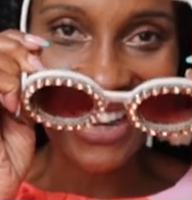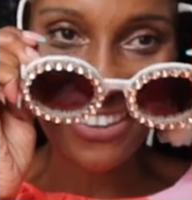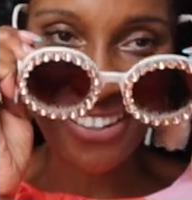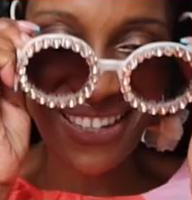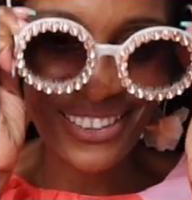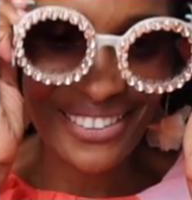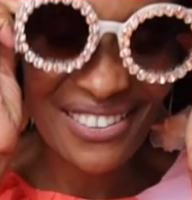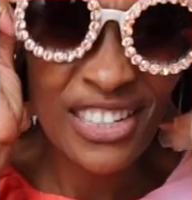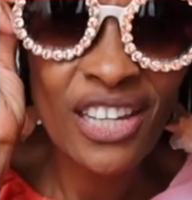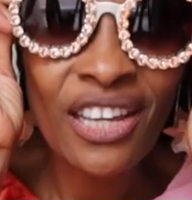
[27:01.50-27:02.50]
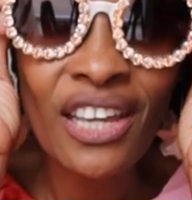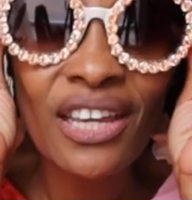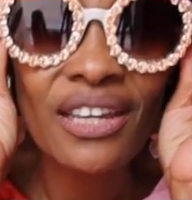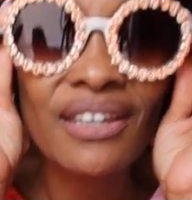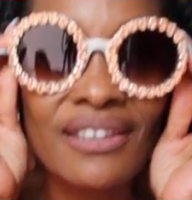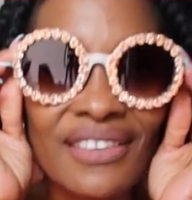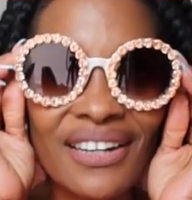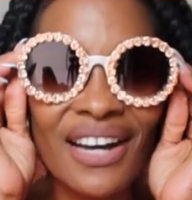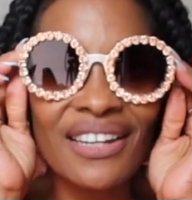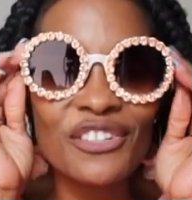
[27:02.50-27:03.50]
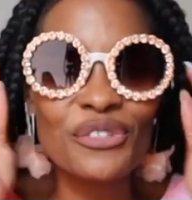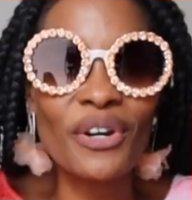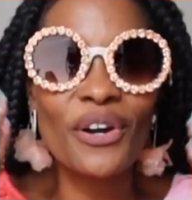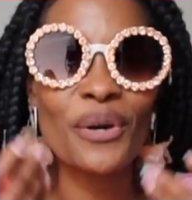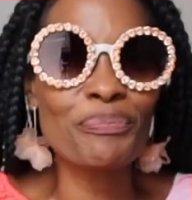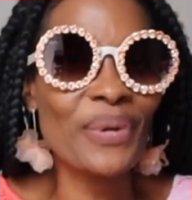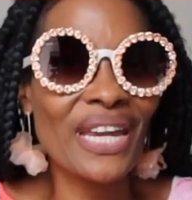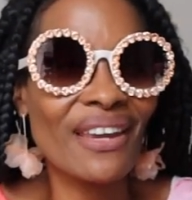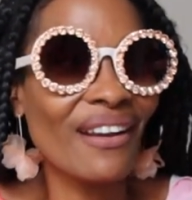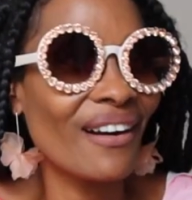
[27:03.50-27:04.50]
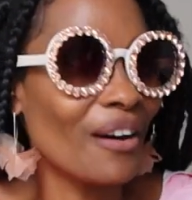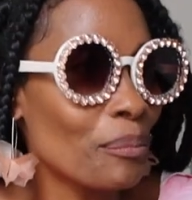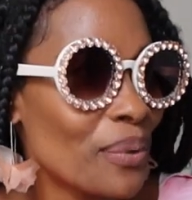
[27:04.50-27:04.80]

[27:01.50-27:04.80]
at the color. The colors are picking up.